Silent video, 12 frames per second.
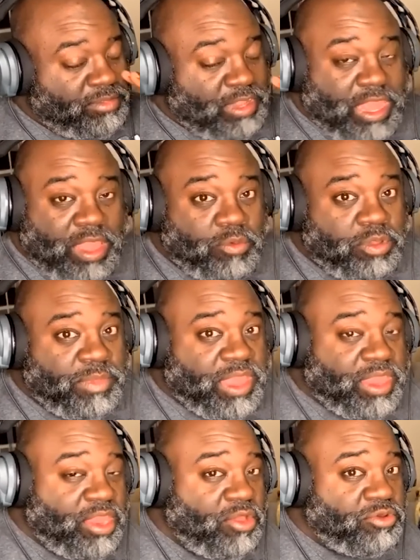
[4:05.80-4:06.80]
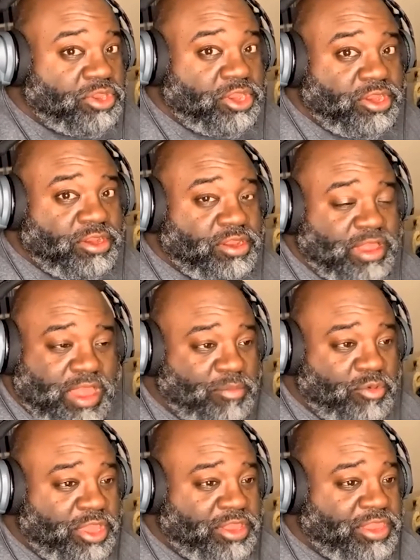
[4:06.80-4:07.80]
I won't make it long there. I'm
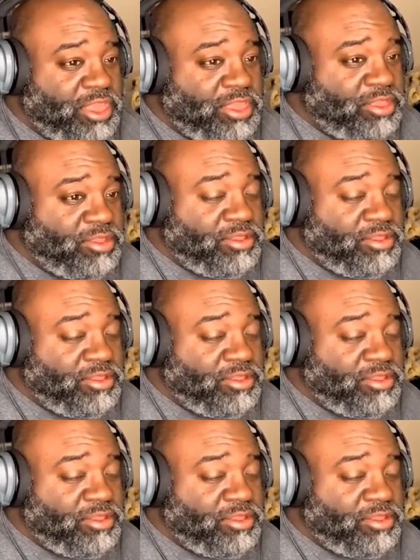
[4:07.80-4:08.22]
going to tell you.